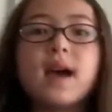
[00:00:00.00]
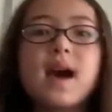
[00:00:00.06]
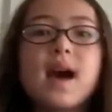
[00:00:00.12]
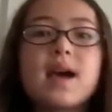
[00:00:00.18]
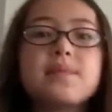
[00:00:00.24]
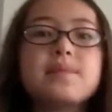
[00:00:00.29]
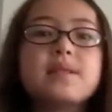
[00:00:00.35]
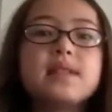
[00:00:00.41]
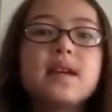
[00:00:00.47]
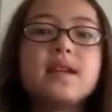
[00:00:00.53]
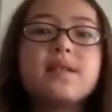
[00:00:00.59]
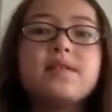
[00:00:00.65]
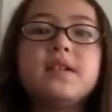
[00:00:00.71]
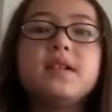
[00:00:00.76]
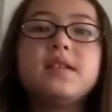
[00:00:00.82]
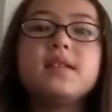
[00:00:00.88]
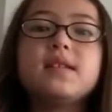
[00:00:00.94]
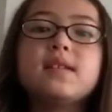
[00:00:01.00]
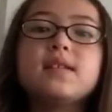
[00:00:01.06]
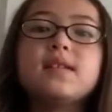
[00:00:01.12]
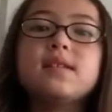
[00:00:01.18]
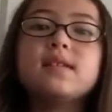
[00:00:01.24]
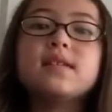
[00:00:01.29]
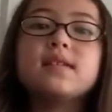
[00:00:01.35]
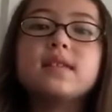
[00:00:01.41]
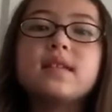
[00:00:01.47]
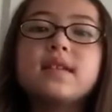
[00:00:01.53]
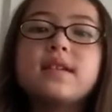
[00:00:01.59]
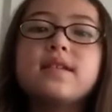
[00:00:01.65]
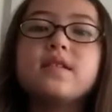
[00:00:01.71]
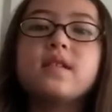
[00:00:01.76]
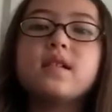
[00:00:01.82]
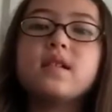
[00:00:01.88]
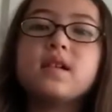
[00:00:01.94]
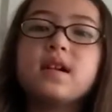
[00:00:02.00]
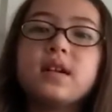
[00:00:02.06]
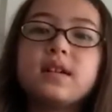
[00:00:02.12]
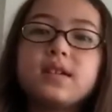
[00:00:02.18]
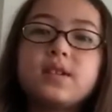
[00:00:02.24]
Hi, Ms.Henry. This is Kira.